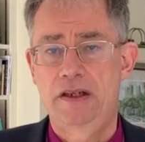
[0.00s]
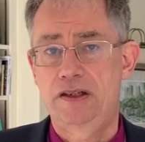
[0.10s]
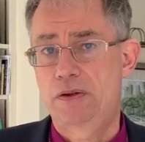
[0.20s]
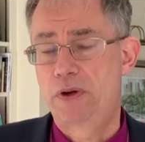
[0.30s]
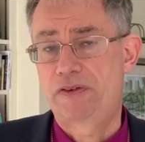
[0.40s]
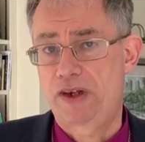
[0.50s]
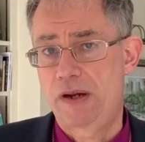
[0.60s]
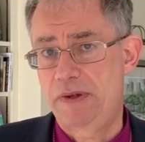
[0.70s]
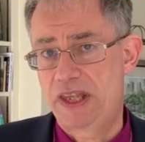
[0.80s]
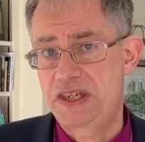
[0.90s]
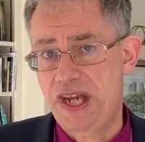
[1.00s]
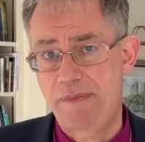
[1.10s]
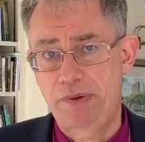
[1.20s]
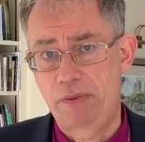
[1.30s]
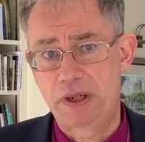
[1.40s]
Jerusalem and the
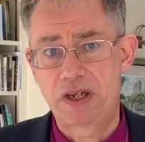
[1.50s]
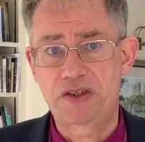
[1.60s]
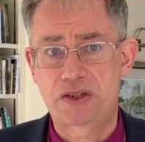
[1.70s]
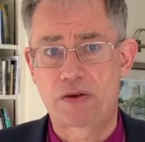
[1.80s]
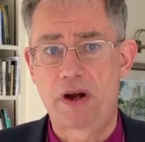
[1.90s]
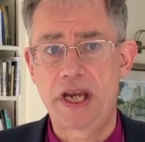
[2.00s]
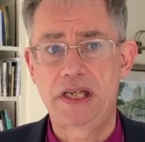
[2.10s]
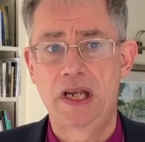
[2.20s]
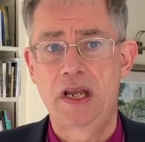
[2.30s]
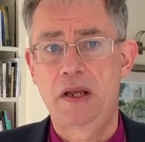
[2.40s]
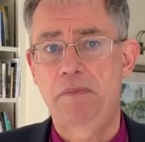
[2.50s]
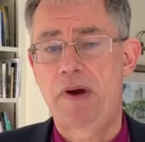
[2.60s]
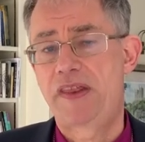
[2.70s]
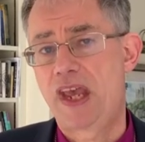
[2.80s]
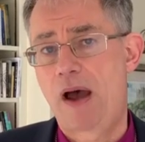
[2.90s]
temple were destroyed
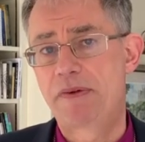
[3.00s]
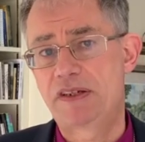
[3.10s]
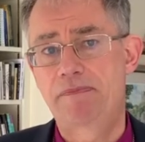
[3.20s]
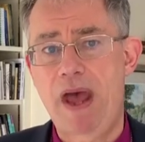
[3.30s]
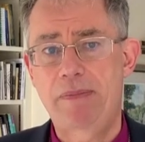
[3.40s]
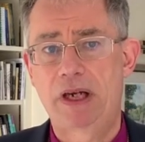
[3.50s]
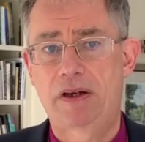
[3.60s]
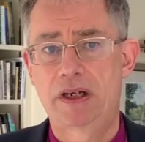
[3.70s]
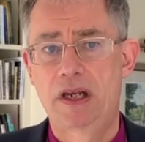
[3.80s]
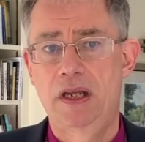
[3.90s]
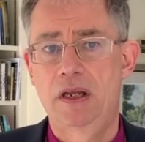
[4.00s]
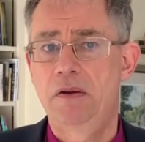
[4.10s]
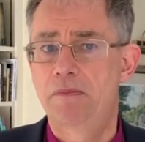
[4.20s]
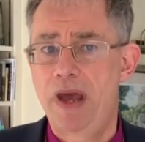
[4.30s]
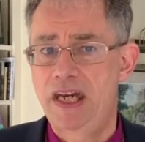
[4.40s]
by the armies of Babylon.
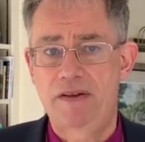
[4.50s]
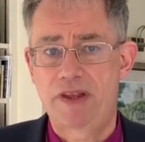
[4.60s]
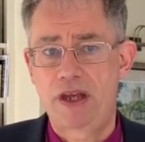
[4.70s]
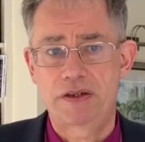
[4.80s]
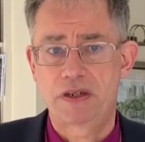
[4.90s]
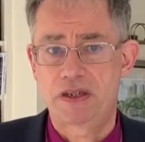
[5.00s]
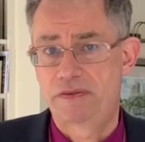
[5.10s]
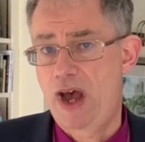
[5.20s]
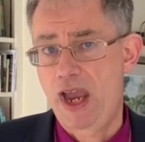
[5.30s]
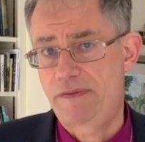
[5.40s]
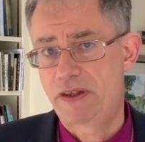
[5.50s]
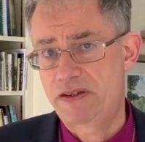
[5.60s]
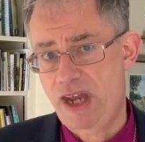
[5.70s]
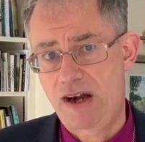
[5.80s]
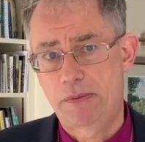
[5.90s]
Many of those who survived the
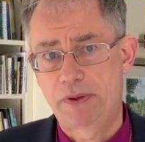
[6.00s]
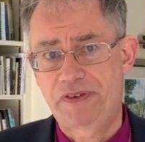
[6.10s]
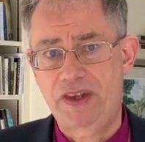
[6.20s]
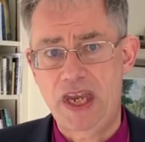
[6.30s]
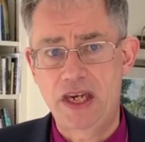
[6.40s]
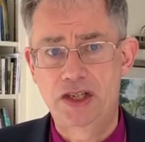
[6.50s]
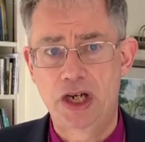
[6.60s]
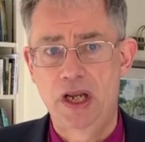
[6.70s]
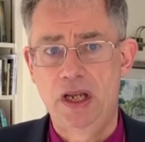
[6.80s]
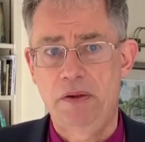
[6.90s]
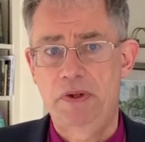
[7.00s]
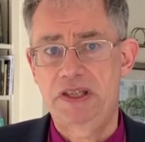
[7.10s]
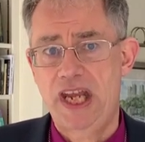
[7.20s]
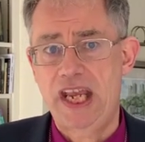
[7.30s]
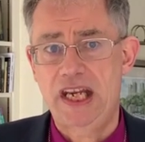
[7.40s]
terrible siege were
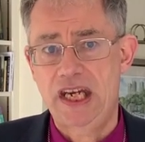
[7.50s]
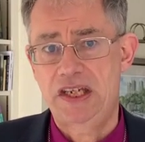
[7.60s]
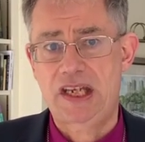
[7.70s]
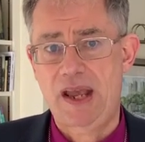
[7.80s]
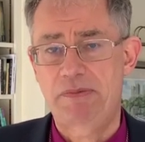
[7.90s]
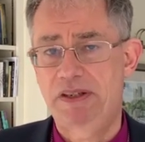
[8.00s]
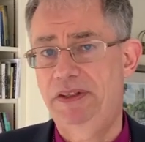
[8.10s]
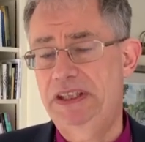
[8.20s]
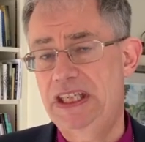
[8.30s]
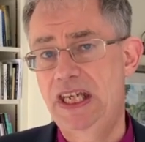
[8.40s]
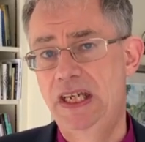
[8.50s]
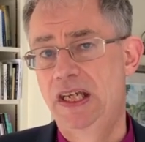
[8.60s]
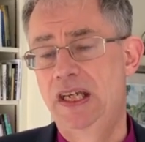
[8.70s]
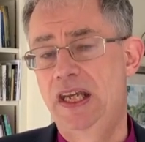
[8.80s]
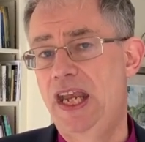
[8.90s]
taken into captivity
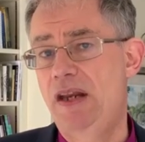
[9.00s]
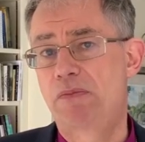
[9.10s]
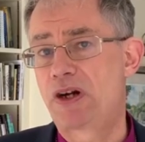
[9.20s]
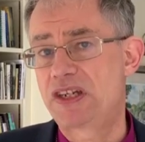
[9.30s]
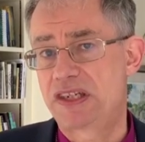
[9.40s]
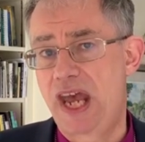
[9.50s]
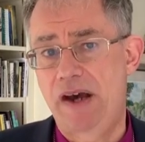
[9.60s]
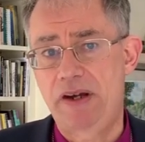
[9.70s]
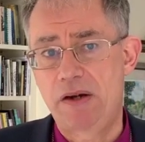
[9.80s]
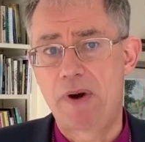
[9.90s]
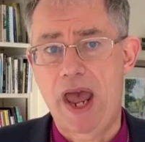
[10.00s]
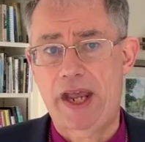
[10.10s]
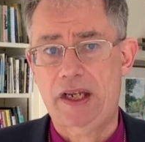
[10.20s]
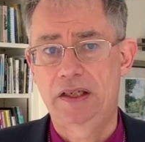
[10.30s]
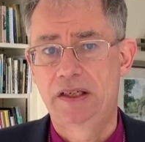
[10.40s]
in what is now
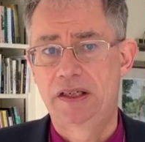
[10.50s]
Iraq.